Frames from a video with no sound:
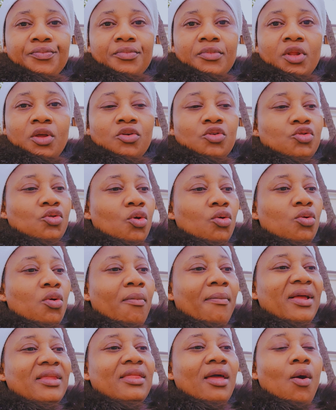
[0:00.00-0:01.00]
So no
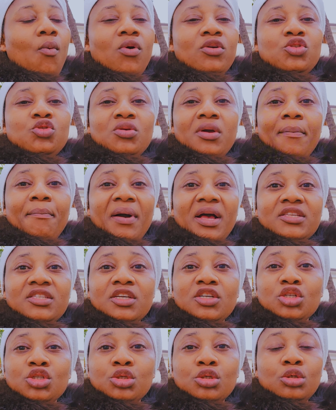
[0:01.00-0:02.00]
matter what you are
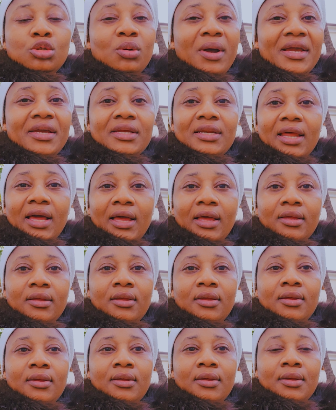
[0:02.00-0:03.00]
passing through right now,
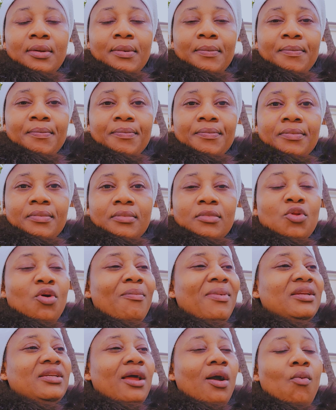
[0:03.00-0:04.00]
no
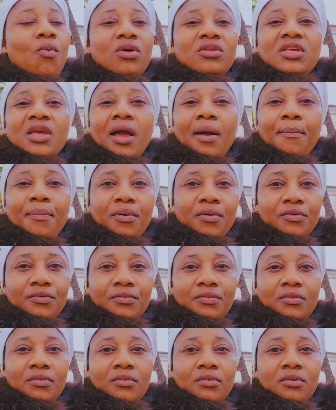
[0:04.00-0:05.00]
matter what's happened,
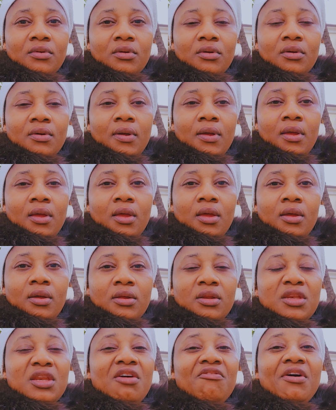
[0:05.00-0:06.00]

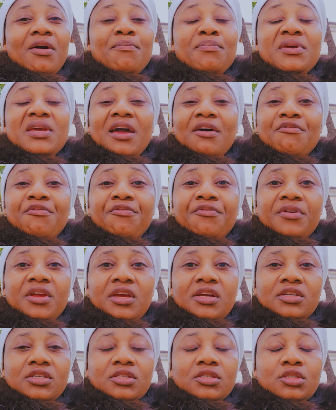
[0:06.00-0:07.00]
Never be
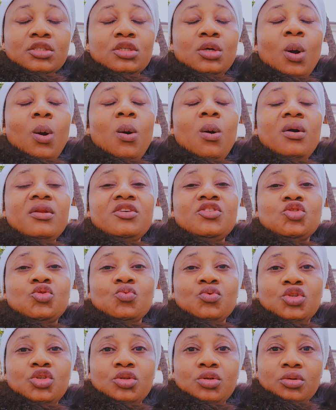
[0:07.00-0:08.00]
afraid. God is
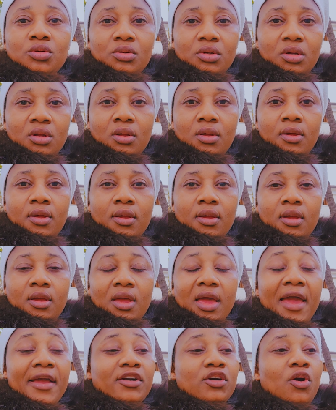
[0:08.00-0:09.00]
with you.
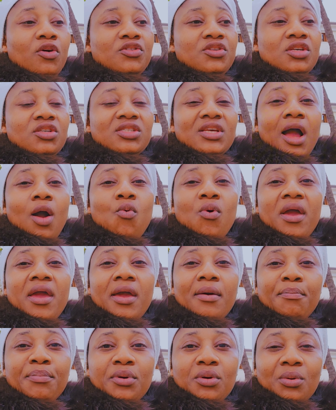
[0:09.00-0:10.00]
And God says, I will
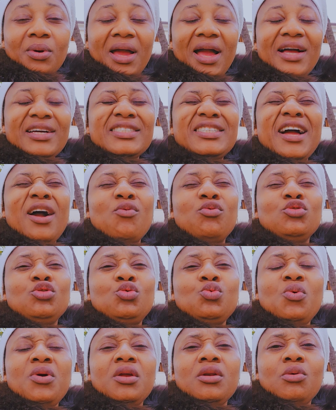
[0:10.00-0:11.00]
help you. And I will
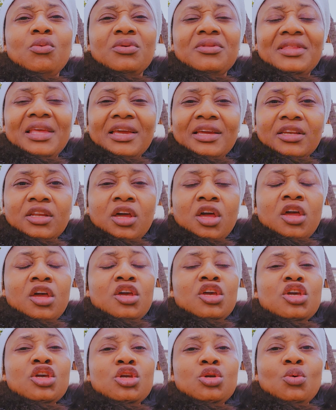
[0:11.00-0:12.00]
do a new thing
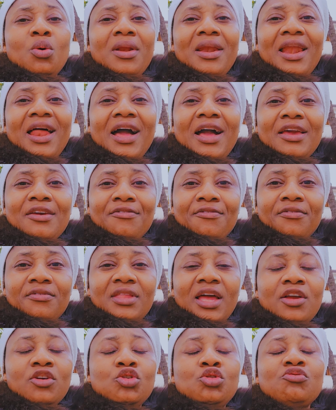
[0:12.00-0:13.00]
in your life
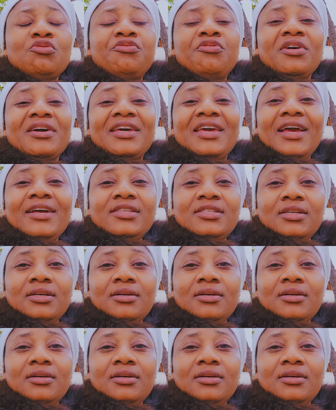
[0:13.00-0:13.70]
that you should forget